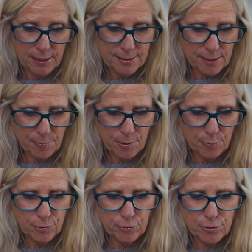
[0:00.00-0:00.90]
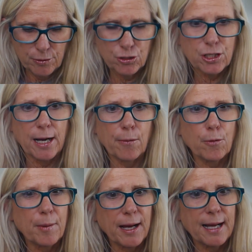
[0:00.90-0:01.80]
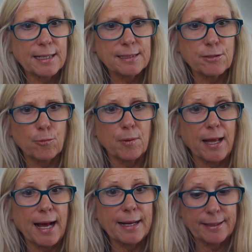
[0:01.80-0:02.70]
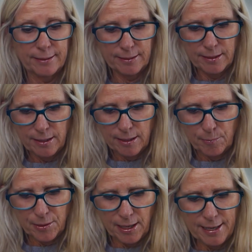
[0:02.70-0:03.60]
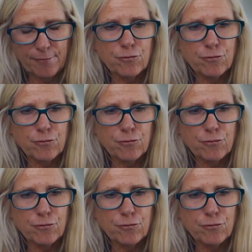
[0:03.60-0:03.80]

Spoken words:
Some people use those shower bags. They're black, but I have